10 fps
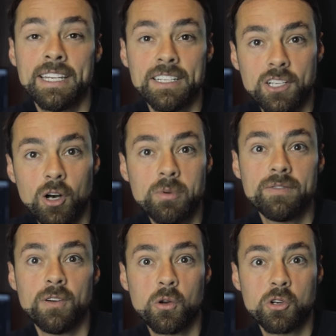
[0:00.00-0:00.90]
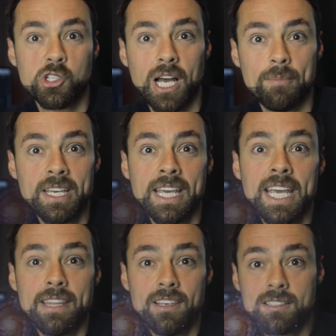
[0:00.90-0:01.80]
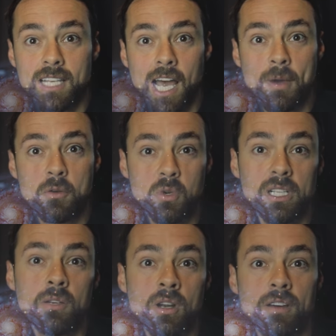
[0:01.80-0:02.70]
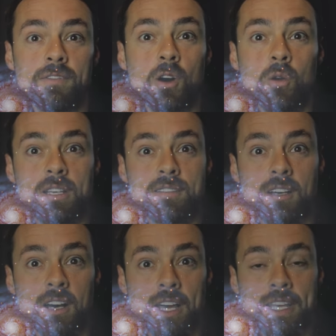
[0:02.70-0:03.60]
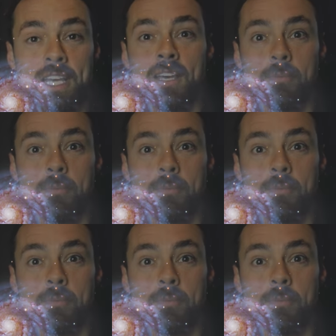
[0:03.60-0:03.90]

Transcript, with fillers: in Adobe Photoshop. This time, I really want to focus on